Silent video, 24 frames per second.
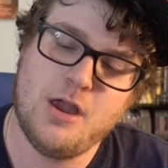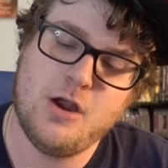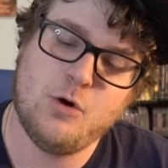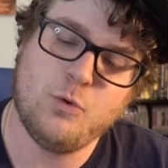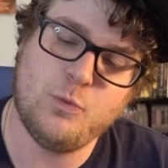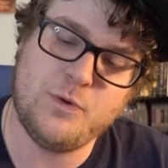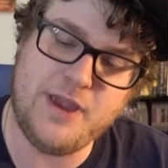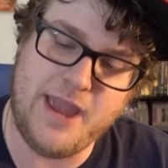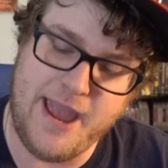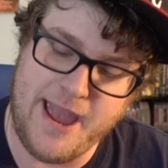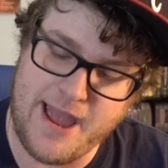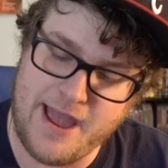
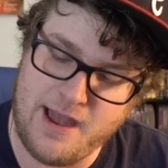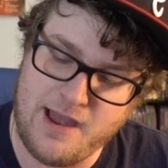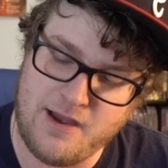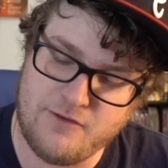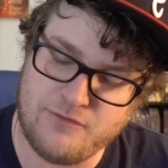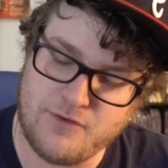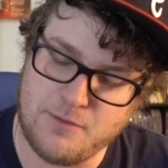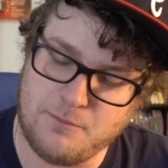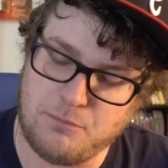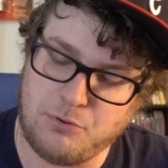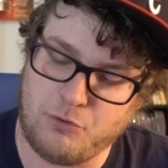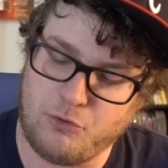We
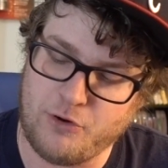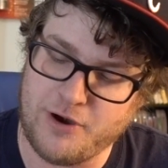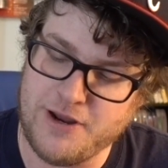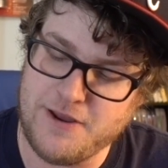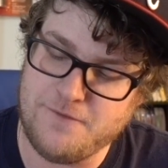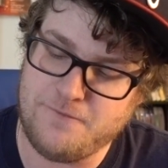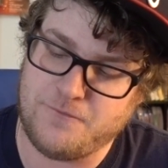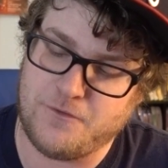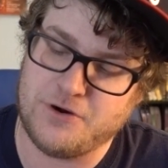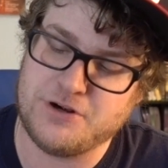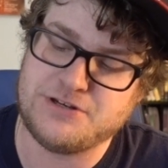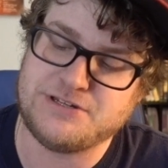have Pray
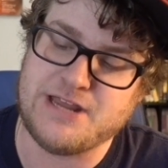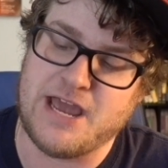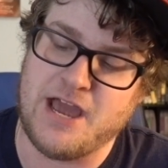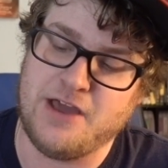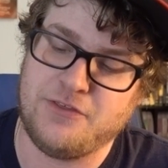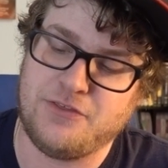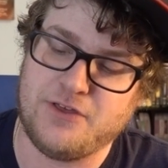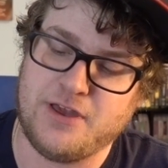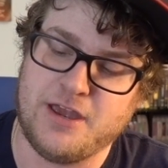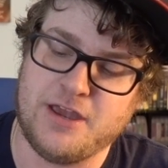for Death,